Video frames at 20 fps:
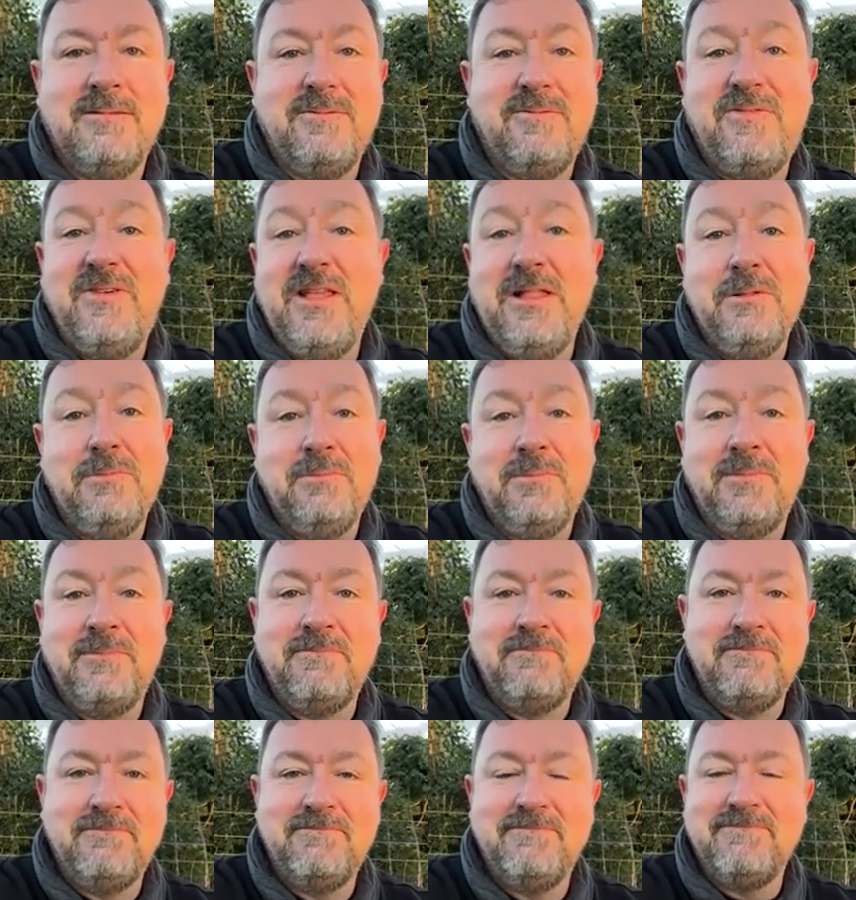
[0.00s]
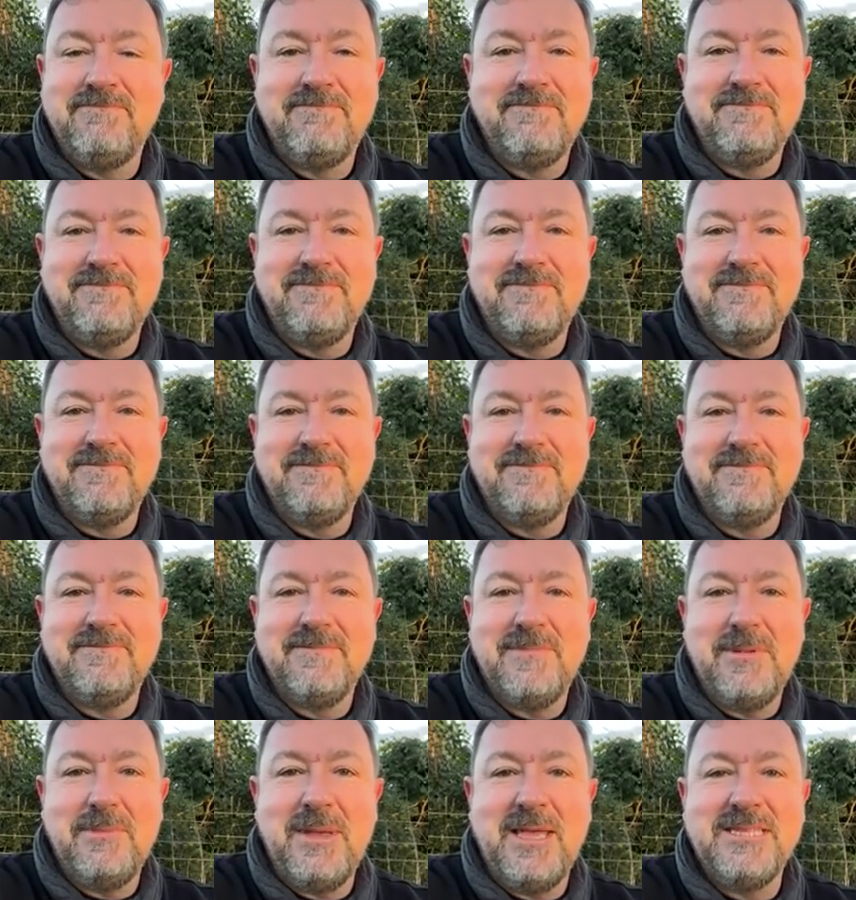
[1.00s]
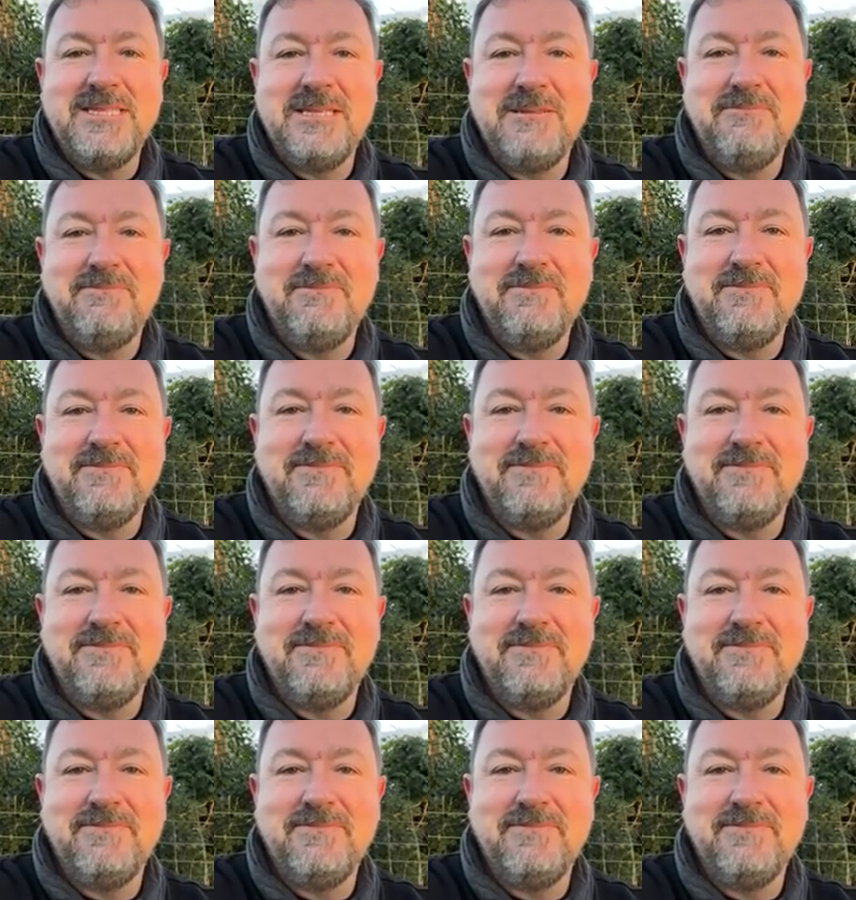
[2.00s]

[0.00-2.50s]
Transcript: film. Amazing.